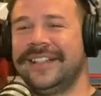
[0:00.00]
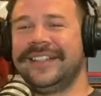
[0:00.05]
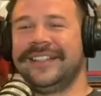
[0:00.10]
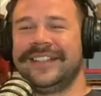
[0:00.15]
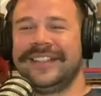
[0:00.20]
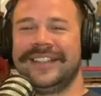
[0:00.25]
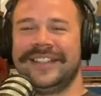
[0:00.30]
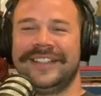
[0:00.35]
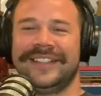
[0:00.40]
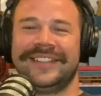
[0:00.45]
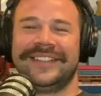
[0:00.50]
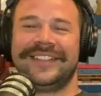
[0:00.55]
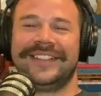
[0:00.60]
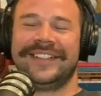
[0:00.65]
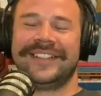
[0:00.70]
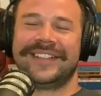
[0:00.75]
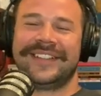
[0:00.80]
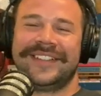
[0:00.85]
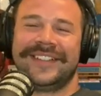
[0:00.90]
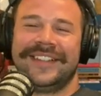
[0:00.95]

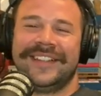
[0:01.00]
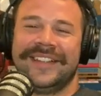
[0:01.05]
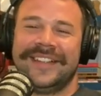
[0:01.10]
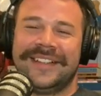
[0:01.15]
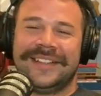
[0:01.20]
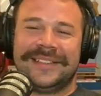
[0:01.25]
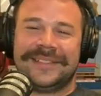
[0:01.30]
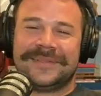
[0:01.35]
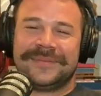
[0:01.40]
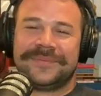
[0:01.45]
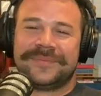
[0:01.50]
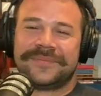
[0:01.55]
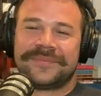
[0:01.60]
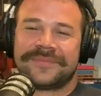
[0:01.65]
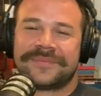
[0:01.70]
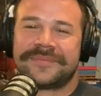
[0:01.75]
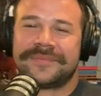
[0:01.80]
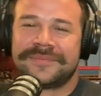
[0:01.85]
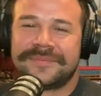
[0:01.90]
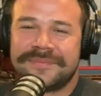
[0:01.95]

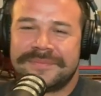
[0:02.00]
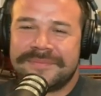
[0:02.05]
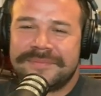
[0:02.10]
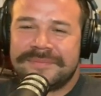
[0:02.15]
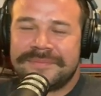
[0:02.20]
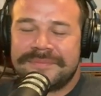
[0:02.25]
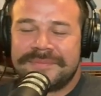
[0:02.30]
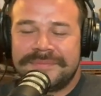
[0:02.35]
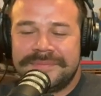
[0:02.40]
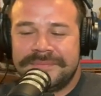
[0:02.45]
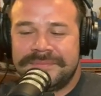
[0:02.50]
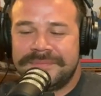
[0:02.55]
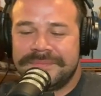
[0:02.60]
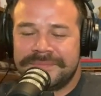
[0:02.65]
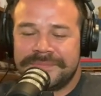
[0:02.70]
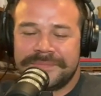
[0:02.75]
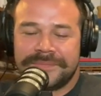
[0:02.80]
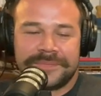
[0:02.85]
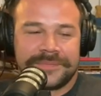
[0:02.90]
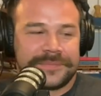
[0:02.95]

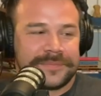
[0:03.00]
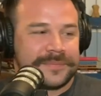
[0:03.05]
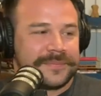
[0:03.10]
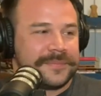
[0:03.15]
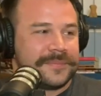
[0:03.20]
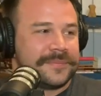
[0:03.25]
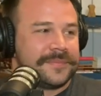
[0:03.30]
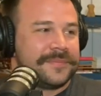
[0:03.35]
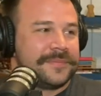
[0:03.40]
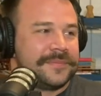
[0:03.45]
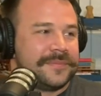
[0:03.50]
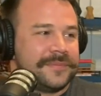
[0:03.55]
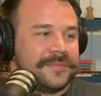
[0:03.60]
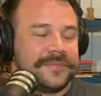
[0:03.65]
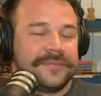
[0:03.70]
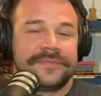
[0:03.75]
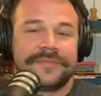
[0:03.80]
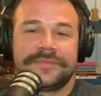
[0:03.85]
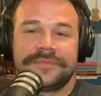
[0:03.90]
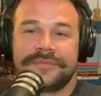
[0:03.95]

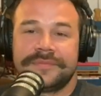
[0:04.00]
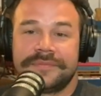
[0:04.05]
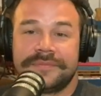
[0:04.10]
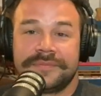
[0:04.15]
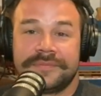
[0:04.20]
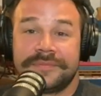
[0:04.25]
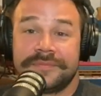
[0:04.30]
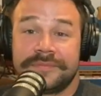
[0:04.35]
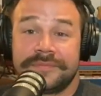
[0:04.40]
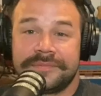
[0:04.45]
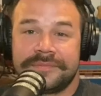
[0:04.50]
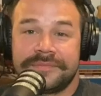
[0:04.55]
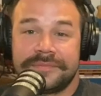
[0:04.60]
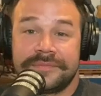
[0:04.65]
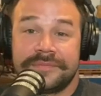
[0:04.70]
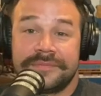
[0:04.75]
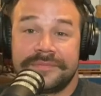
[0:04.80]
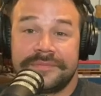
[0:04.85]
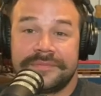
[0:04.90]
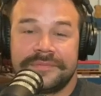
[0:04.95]

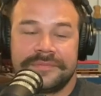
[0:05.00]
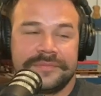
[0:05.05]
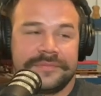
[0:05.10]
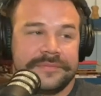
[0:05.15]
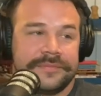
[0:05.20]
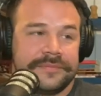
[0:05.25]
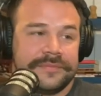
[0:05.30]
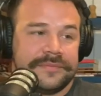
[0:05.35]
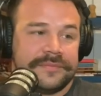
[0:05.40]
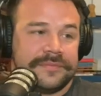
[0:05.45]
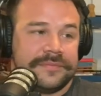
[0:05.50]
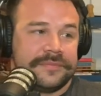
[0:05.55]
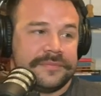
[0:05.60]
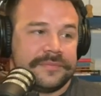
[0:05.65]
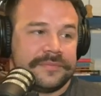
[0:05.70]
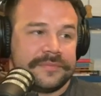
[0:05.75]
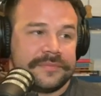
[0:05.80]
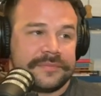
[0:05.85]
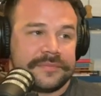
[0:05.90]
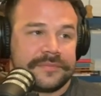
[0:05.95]

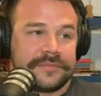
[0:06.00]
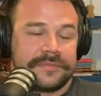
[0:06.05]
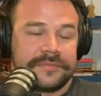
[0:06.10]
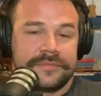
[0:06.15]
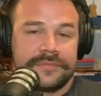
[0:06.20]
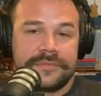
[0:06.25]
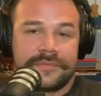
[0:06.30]
This person isn't speaking.